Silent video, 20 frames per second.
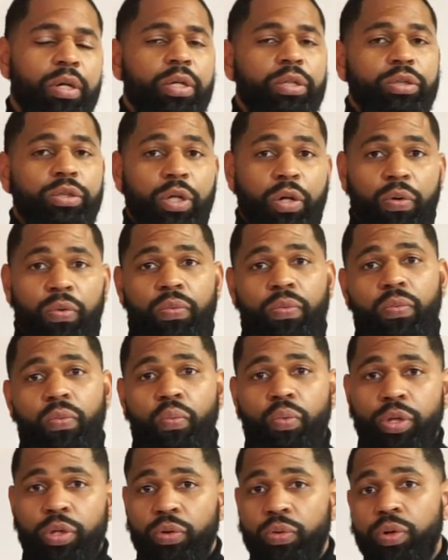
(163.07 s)
So
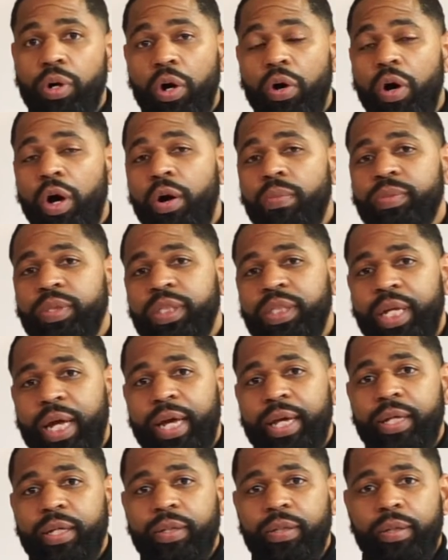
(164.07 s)
when you go home
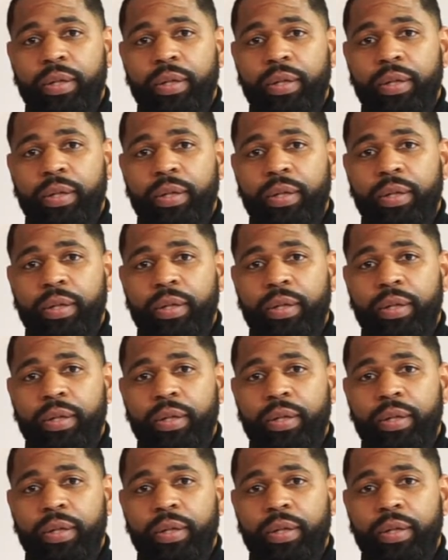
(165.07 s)
tonight,